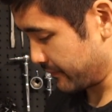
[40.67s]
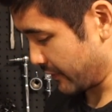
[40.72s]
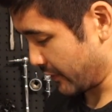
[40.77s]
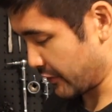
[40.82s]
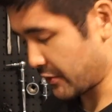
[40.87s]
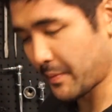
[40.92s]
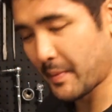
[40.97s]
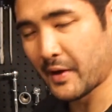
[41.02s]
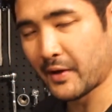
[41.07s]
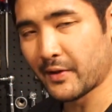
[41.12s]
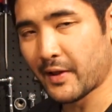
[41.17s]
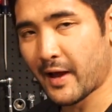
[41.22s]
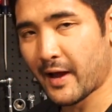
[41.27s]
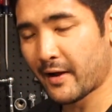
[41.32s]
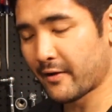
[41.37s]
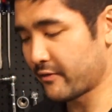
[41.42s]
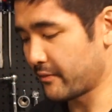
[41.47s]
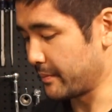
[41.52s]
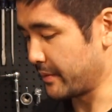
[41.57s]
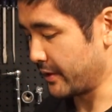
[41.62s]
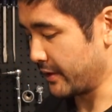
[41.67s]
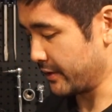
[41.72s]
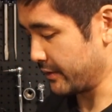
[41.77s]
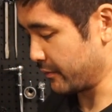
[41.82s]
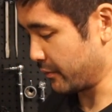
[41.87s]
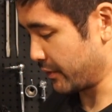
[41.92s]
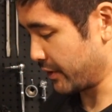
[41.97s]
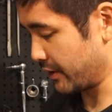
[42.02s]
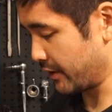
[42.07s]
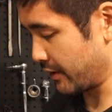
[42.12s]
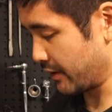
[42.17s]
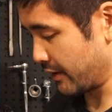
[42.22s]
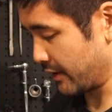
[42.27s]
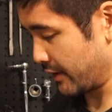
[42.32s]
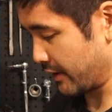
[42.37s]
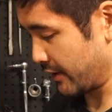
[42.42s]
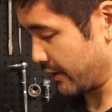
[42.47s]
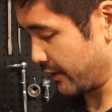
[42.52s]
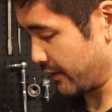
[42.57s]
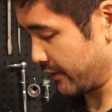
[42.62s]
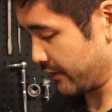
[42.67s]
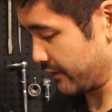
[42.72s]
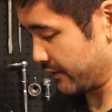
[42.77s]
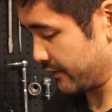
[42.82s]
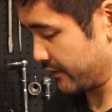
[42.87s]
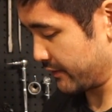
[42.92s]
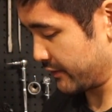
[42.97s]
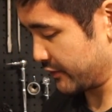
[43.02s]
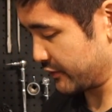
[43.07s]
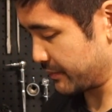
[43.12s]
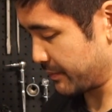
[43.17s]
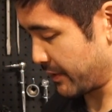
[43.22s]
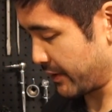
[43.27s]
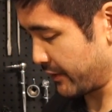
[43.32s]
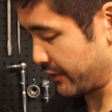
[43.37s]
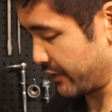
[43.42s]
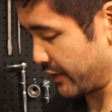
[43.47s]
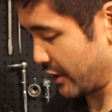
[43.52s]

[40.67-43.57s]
you may laugh, but we despite